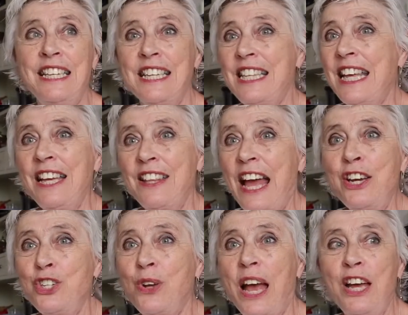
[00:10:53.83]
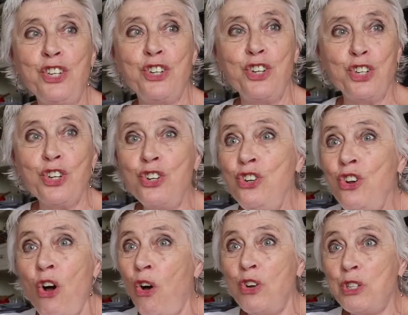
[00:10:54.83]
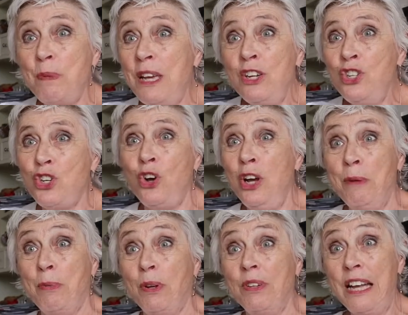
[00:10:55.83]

to think that education should not be enjoyable.